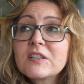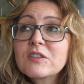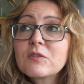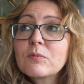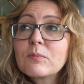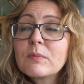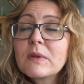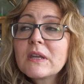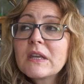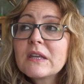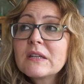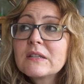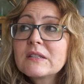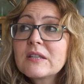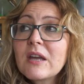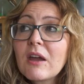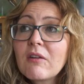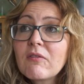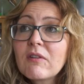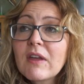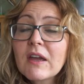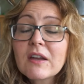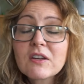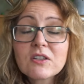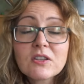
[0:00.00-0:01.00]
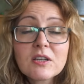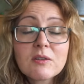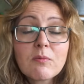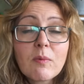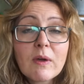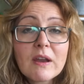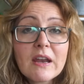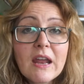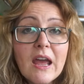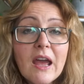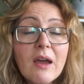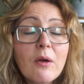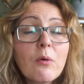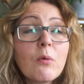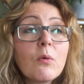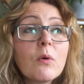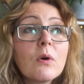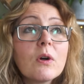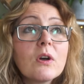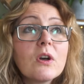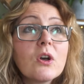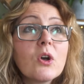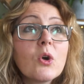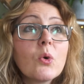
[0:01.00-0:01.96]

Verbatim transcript: So me and Terry actually went out.